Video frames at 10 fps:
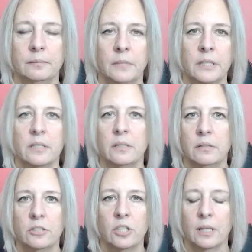It's a
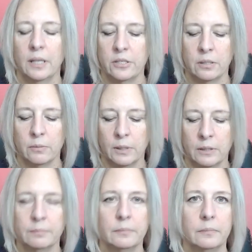John Legend
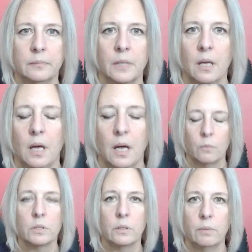one.
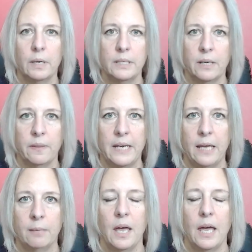So you write down the
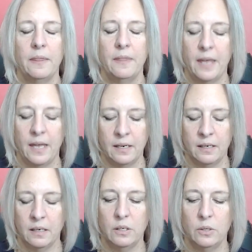name and
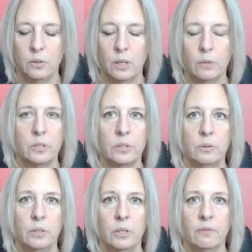then you go to
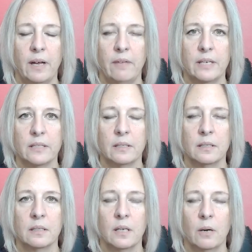your 5
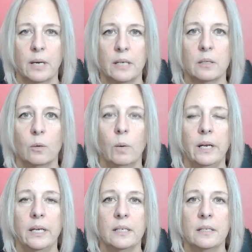S's. Okay, so what
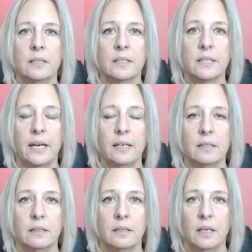is sight?
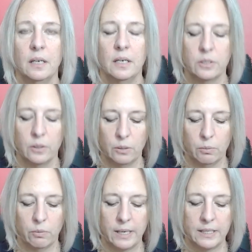So you would
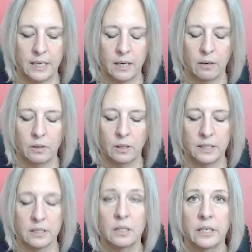write down,
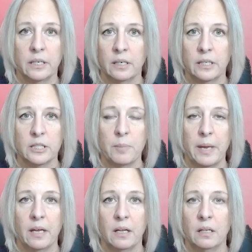it's clear, it's
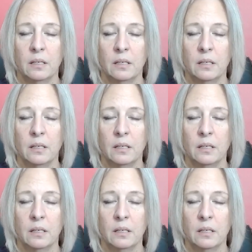pale.